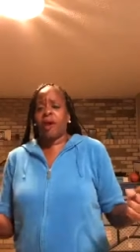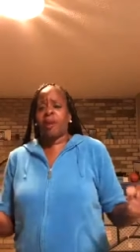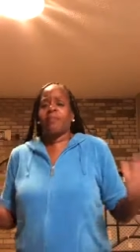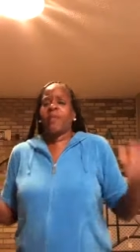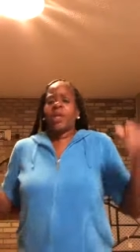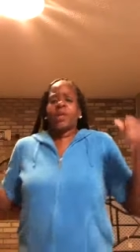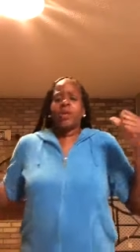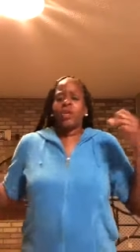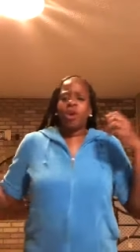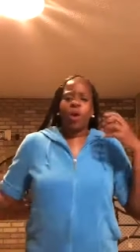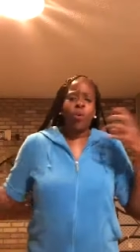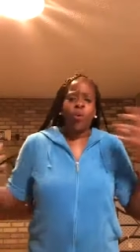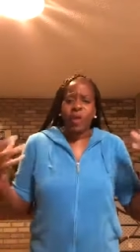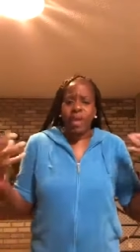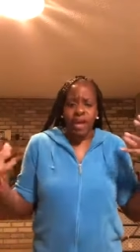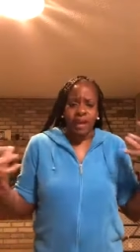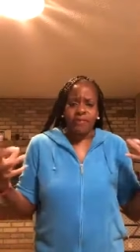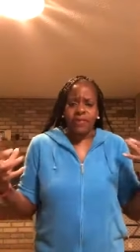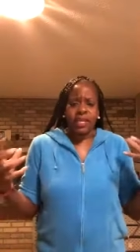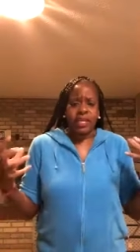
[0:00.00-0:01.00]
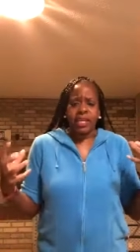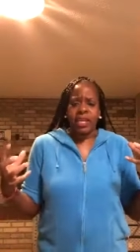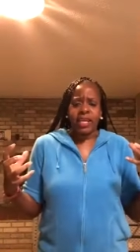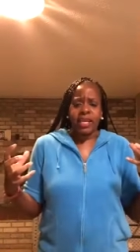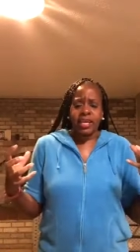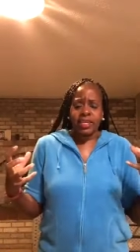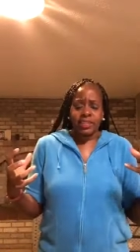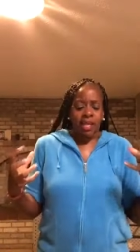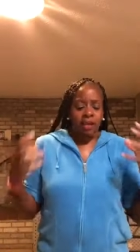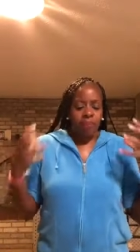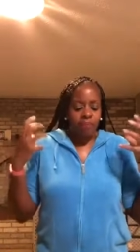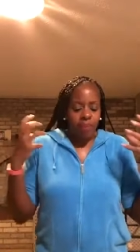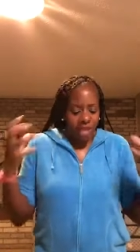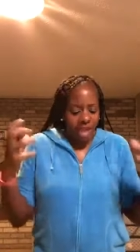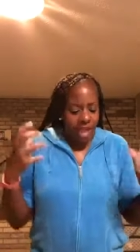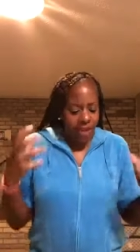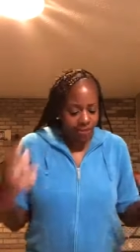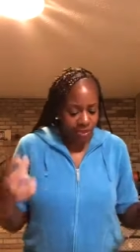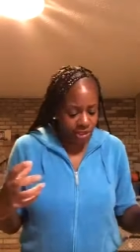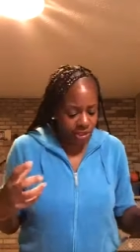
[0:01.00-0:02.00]
I'm, you know, whatever it is,
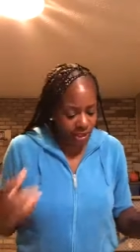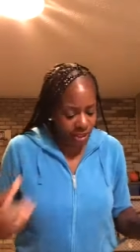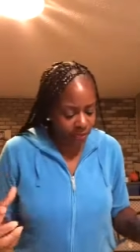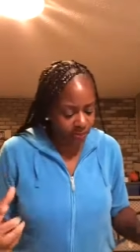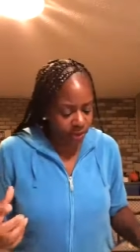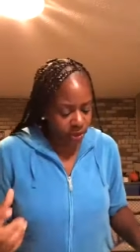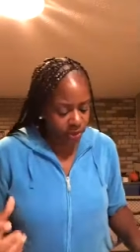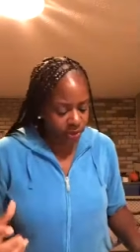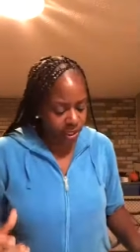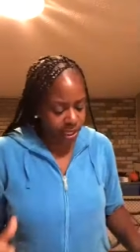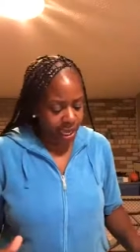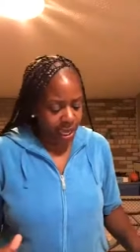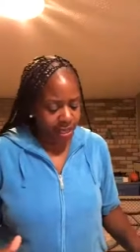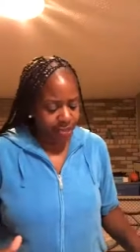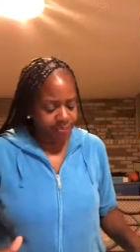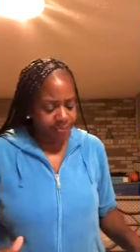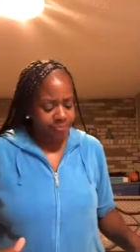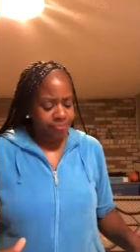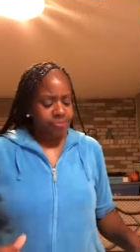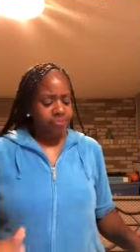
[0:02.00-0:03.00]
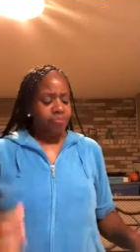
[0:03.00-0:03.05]
be able to communicate.